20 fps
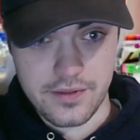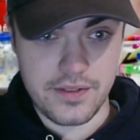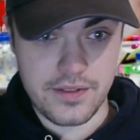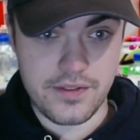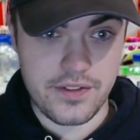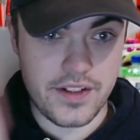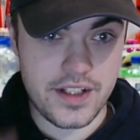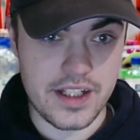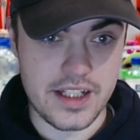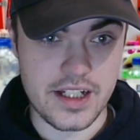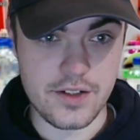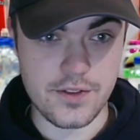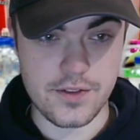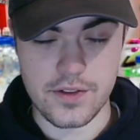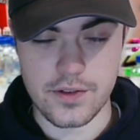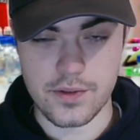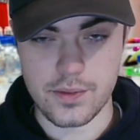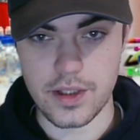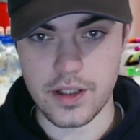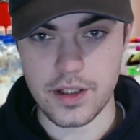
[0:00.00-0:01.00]
of everything
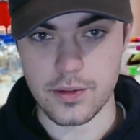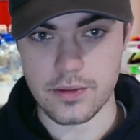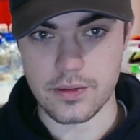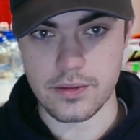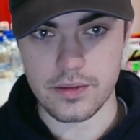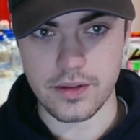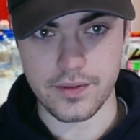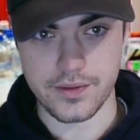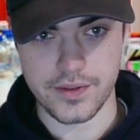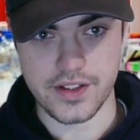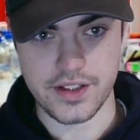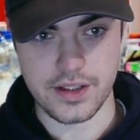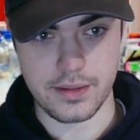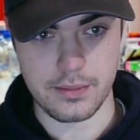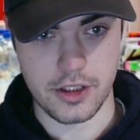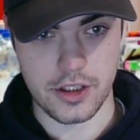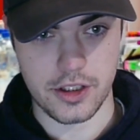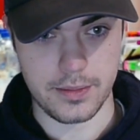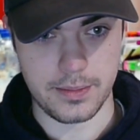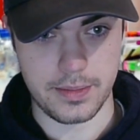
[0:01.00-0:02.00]
else as well. Obviously,
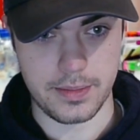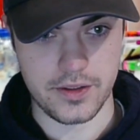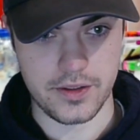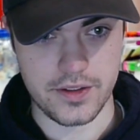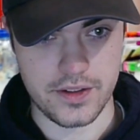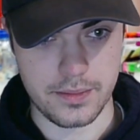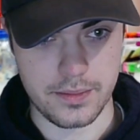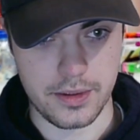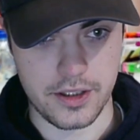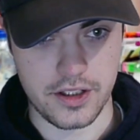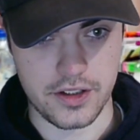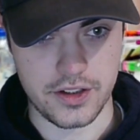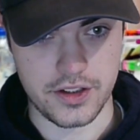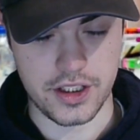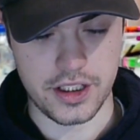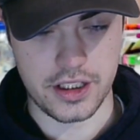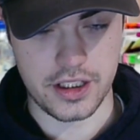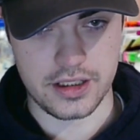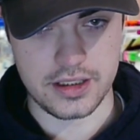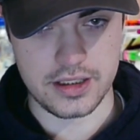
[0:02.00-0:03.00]
Amaro Bell's
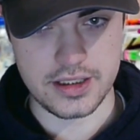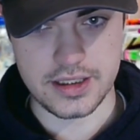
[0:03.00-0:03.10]
departure,